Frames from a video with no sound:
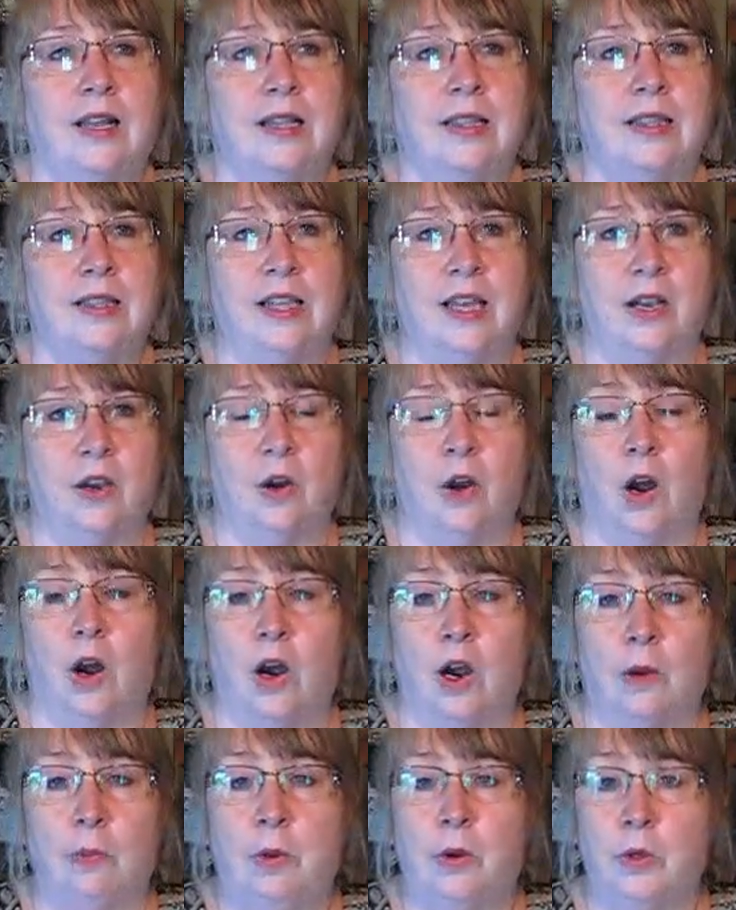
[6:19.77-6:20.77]
There
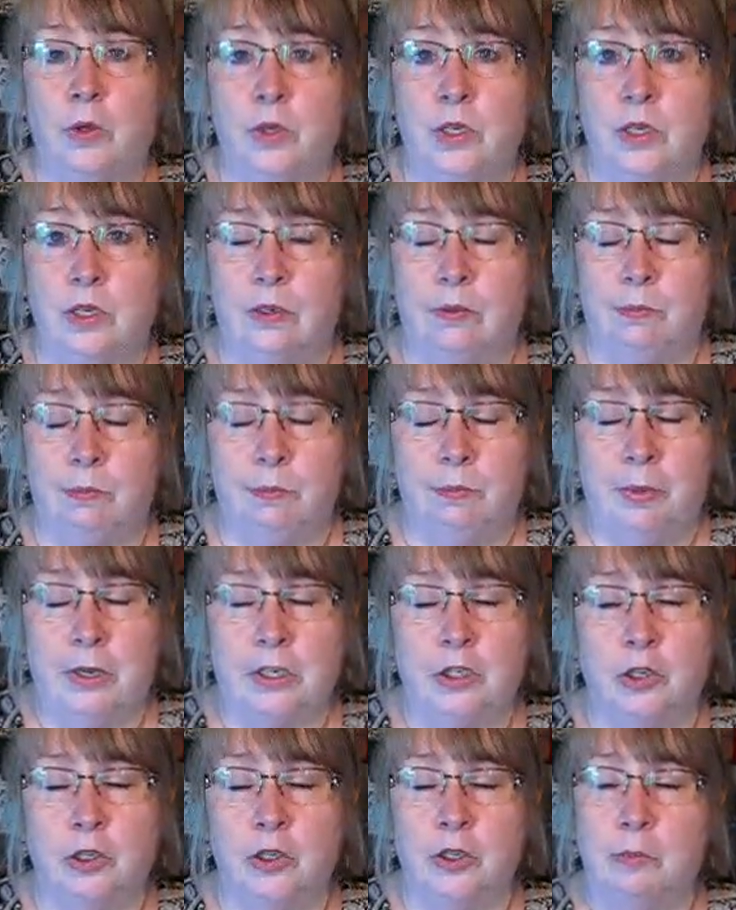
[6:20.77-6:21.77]
are posts
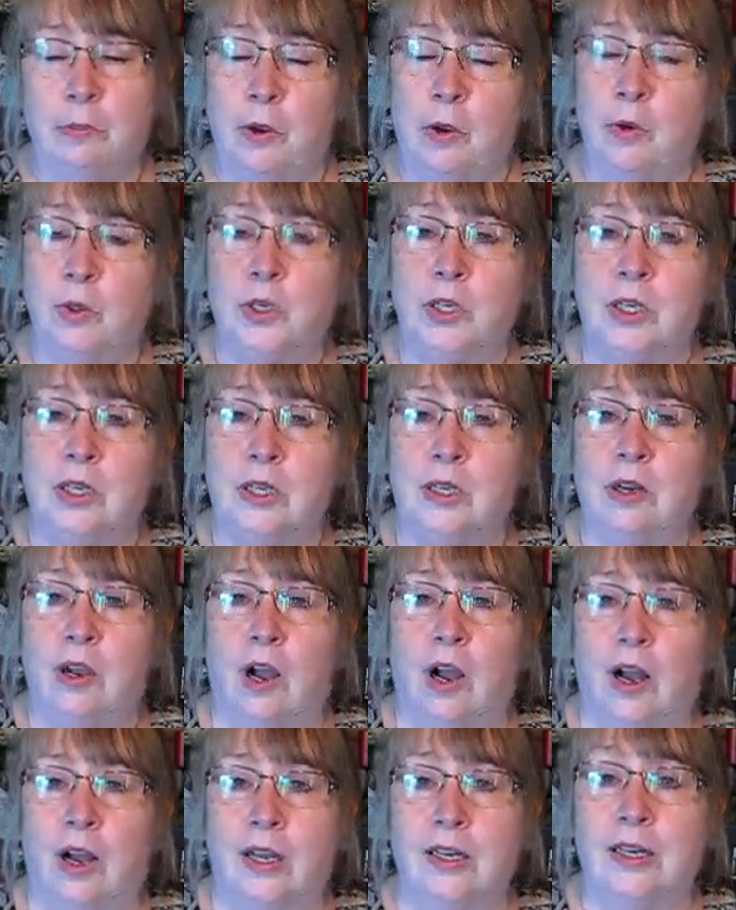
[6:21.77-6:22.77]
pictures posted
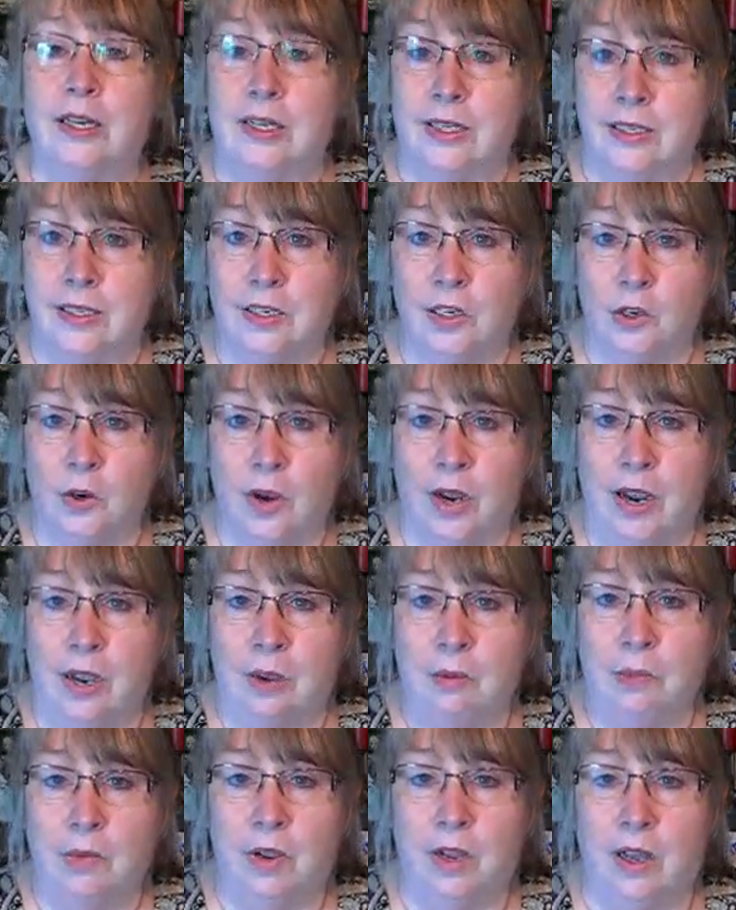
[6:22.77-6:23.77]
on
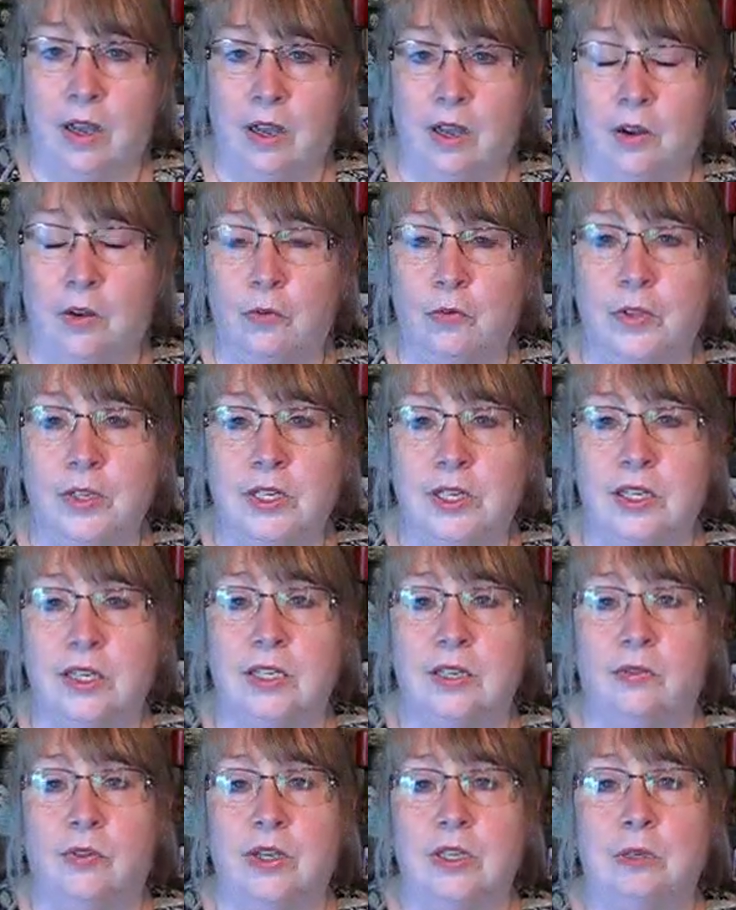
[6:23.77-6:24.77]
Instagram of the
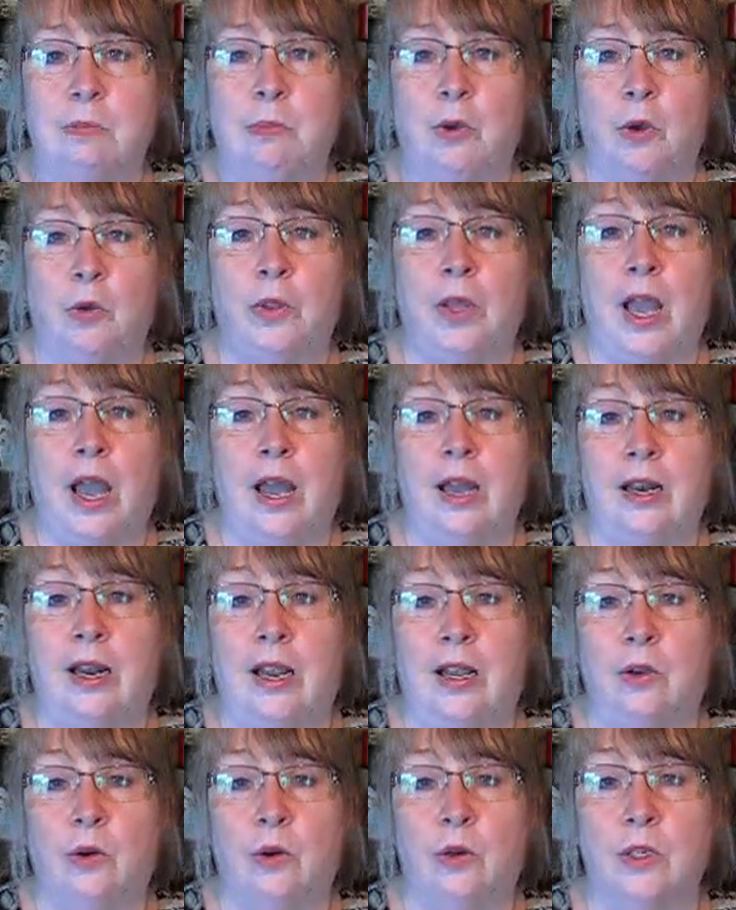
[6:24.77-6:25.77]
six of us, both at
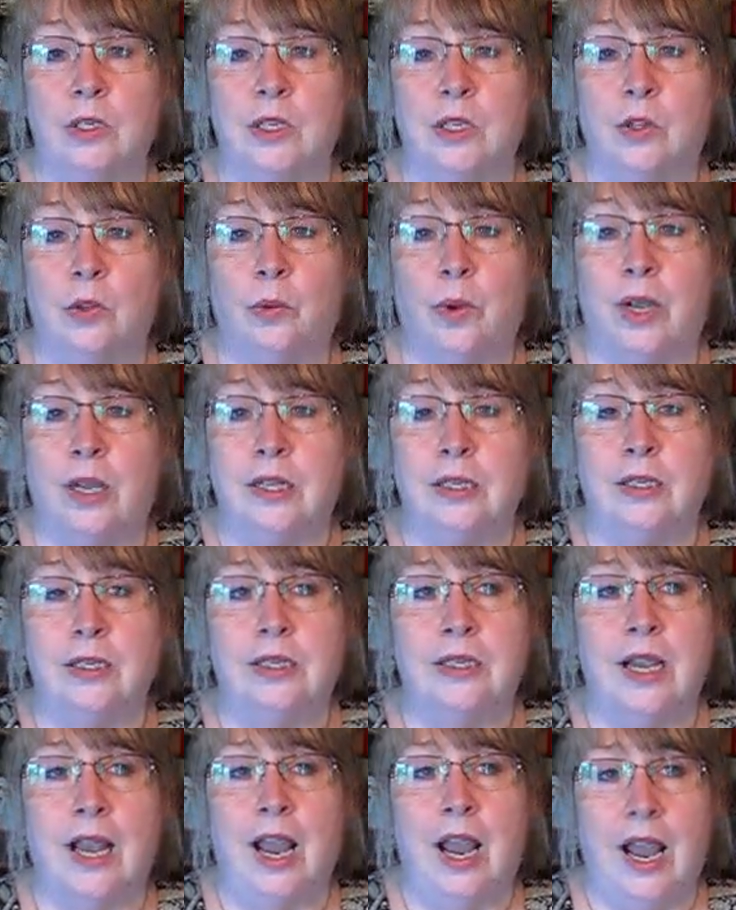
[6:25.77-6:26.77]
Acorns and
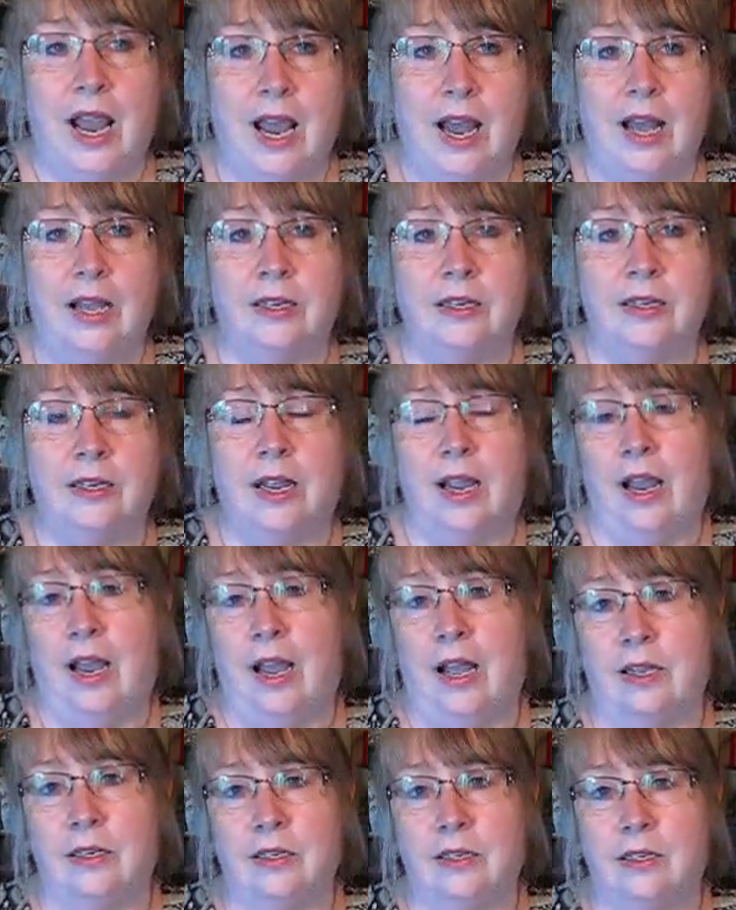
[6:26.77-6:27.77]
Threads and
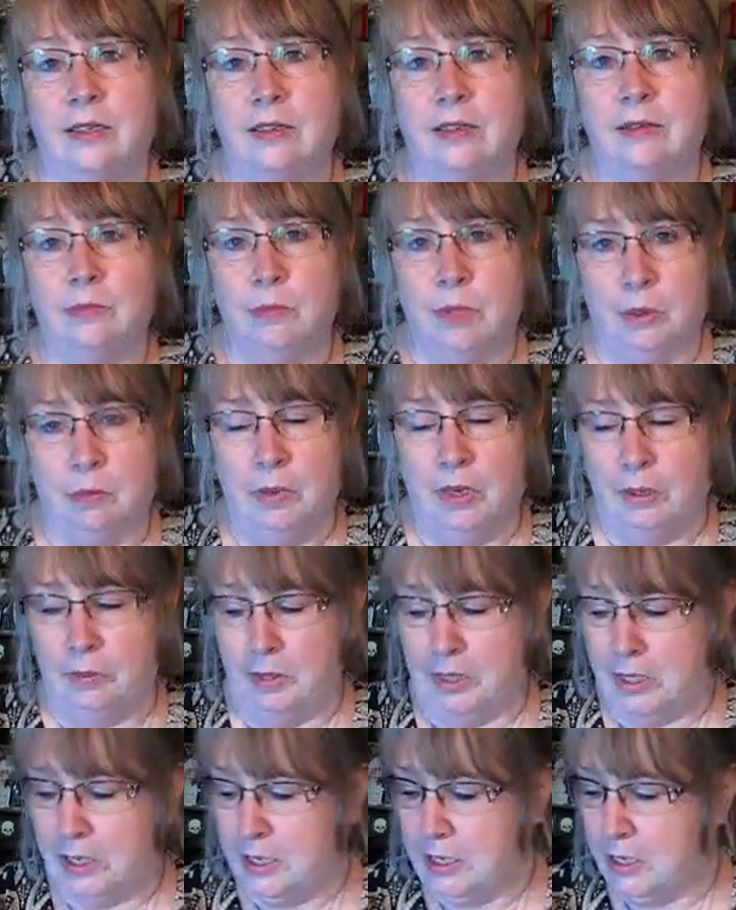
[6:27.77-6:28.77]
at
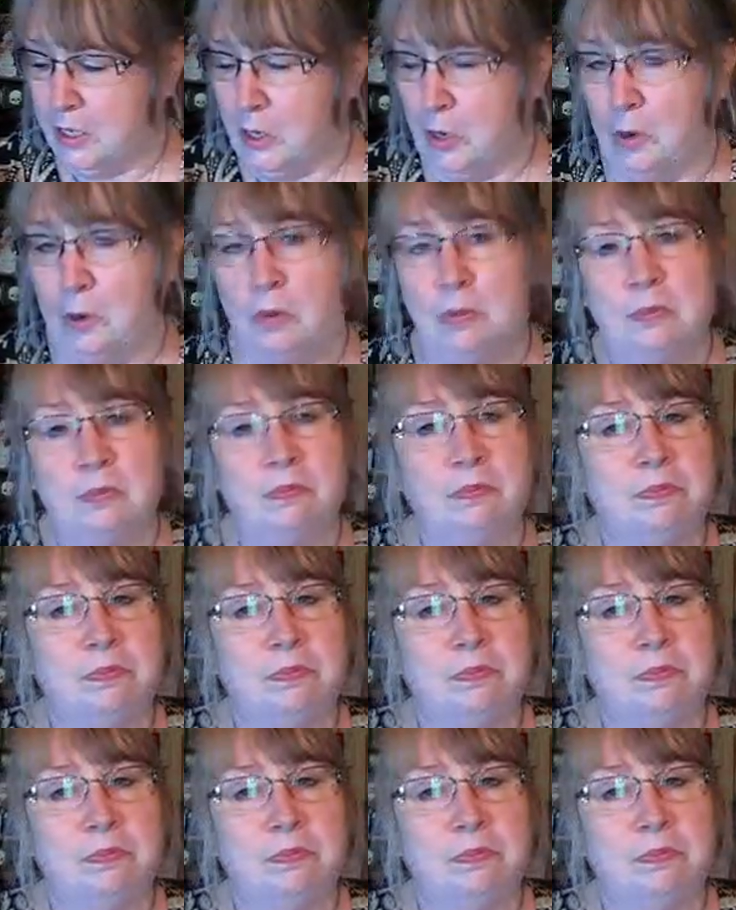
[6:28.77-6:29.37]
McMenamins. So,